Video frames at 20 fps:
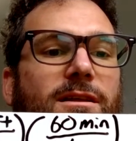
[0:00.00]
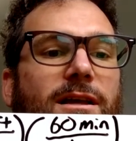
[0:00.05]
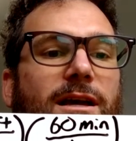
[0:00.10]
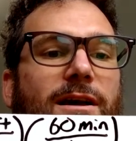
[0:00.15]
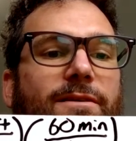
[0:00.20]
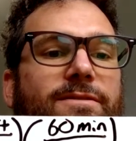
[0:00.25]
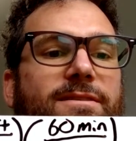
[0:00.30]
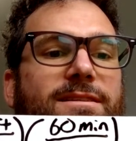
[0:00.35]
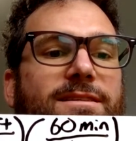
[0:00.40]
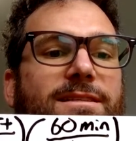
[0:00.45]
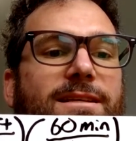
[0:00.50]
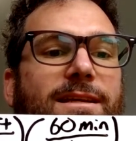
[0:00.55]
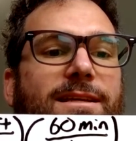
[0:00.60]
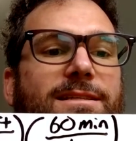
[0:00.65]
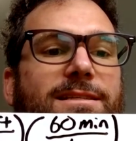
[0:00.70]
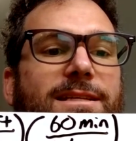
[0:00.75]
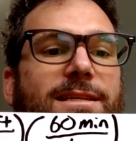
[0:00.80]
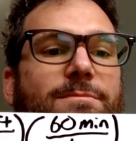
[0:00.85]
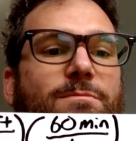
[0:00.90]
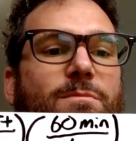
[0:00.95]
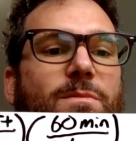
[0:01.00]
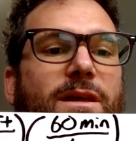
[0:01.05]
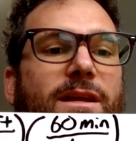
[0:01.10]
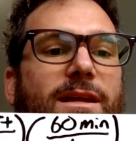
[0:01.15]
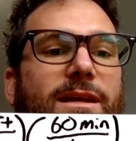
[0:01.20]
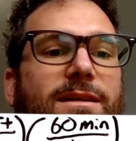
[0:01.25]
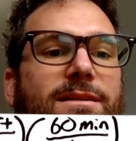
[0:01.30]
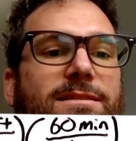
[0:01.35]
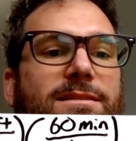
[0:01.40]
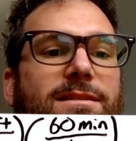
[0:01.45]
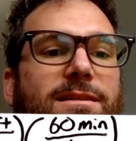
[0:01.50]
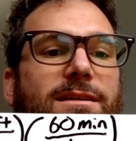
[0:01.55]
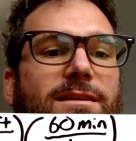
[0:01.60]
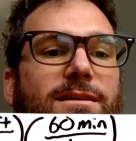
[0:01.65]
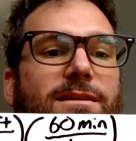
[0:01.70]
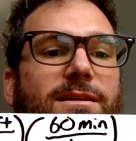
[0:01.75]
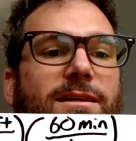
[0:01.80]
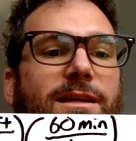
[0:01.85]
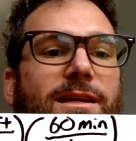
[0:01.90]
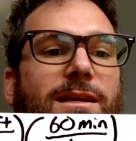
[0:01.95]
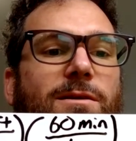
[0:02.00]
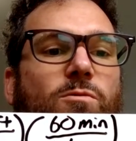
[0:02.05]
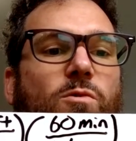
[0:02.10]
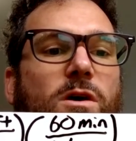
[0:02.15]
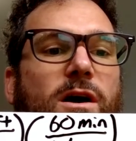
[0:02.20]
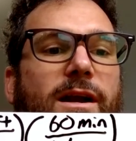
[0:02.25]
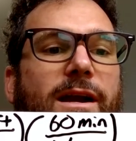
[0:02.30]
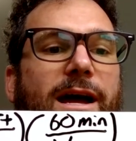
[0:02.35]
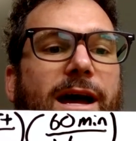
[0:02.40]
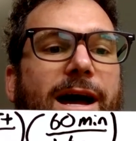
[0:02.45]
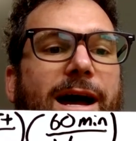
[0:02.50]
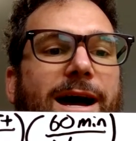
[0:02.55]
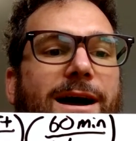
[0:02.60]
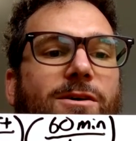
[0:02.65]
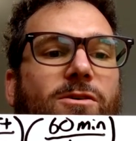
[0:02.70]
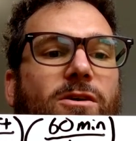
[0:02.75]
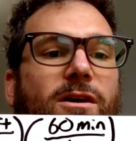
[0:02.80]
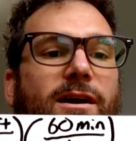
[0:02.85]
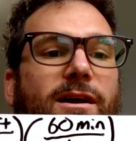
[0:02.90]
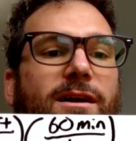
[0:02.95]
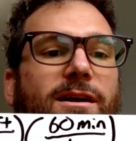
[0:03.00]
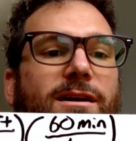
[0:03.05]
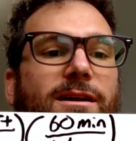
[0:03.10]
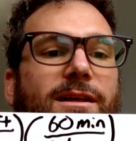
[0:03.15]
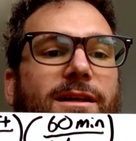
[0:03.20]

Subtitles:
of 60 minutes in 1 hour.